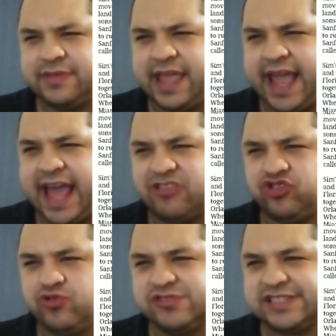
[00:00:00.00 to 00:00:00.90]
They had
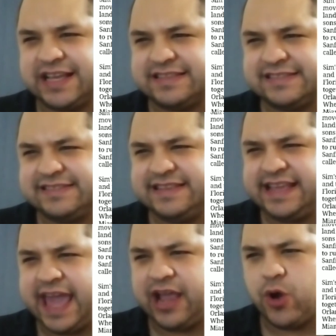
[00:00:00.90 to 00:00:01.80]
two sons,
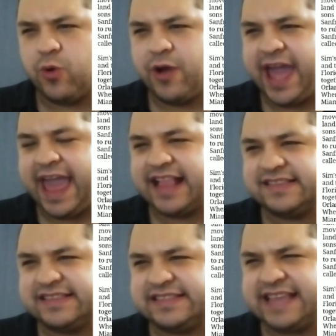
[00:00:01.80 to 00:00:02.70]
Diego
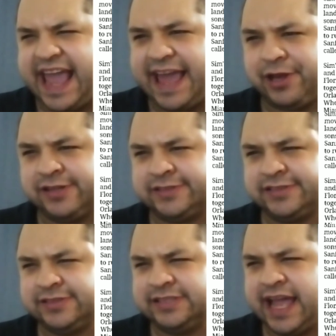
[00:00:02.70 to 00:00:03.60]
and San,
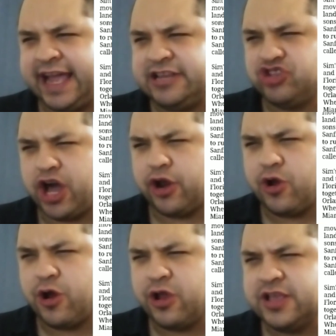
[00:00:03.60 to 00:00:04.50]
a
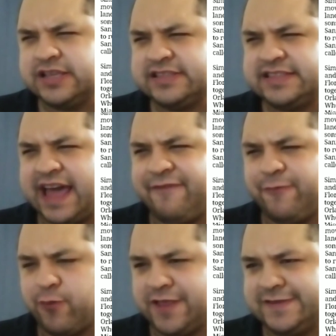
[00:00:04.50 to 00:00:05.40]
daughter,
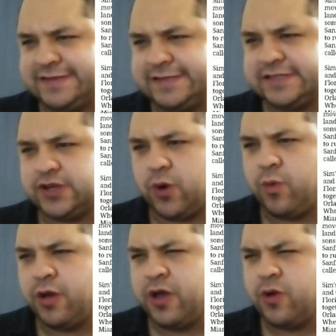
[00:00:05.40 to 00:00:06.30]
San
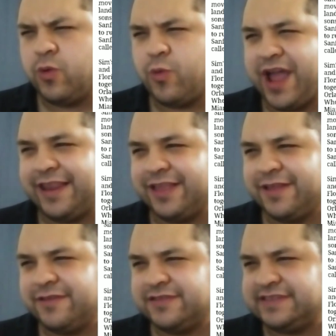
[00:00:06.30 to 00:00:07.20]
Francisco. When
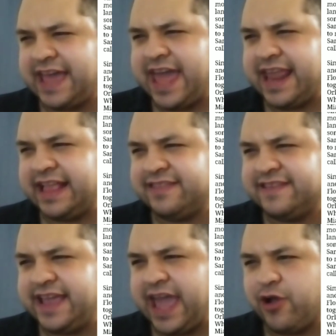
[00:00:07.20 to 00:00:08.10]
San and
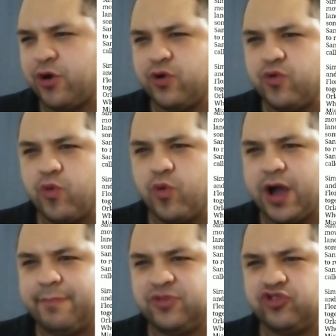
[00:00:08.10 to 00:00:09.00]
Diego grew
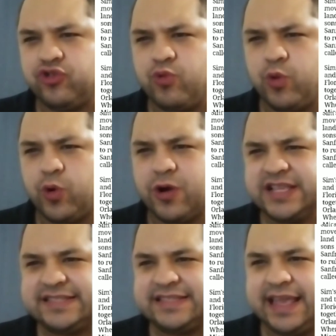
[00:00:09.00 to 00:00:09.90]
up to rule
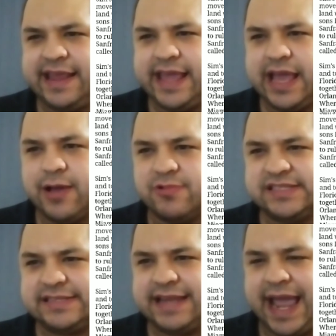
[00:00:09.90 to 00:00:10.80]
a city, it
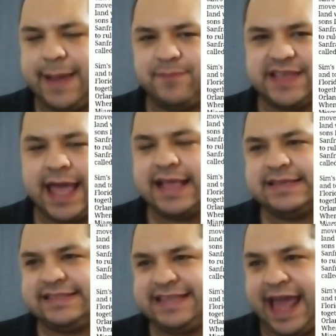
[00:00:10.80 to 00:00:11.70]
was named
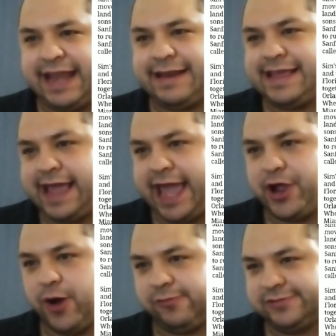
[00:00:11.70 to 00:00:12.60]
San
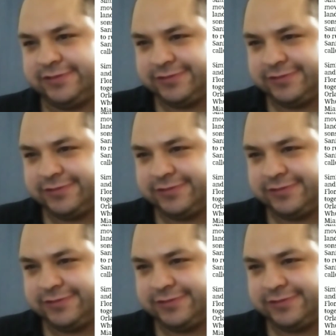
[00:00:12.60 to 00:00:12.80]
Diego.